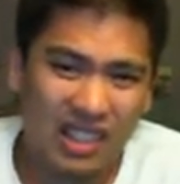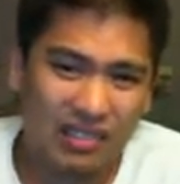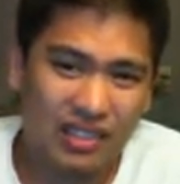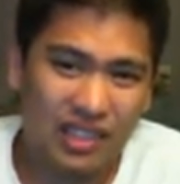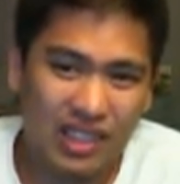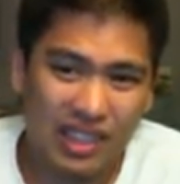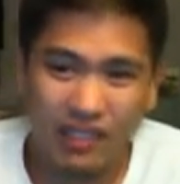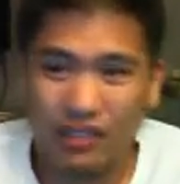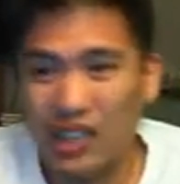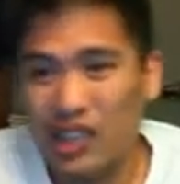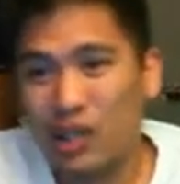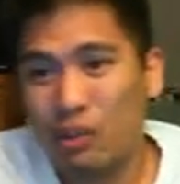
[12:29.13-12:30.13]
if he's going to
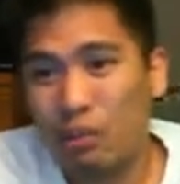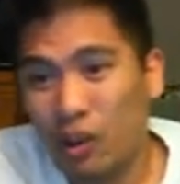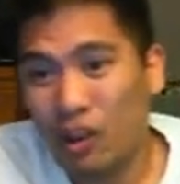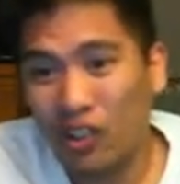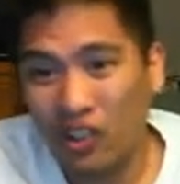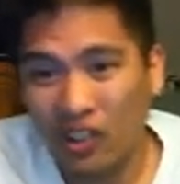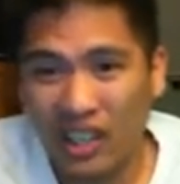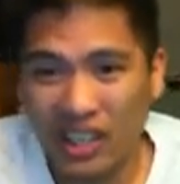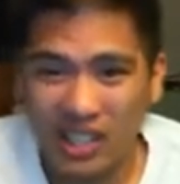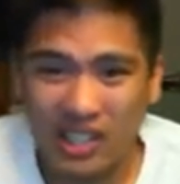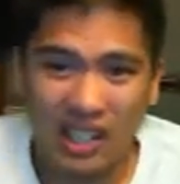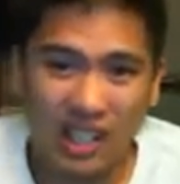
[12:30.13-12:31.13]
fight smarter
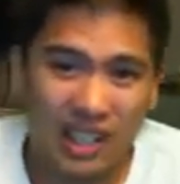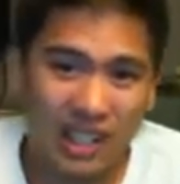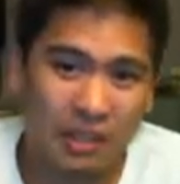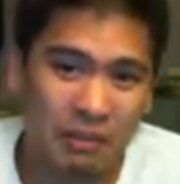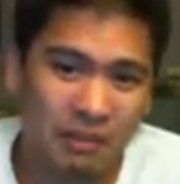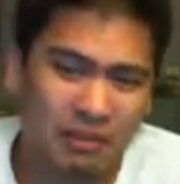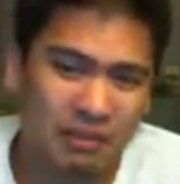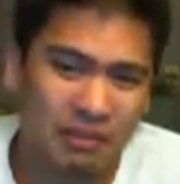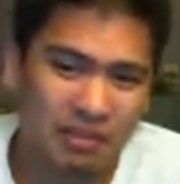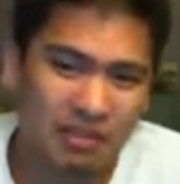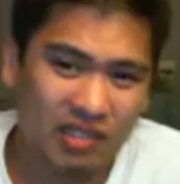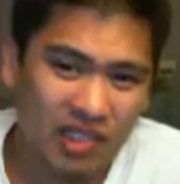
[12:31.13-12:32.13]
next time,
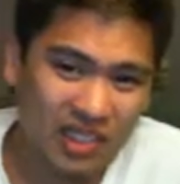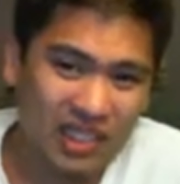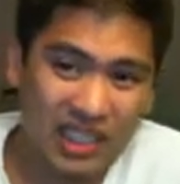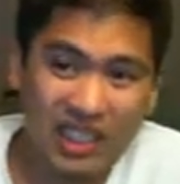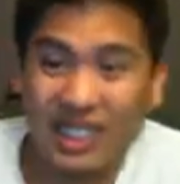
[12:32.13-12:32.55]
we'll see.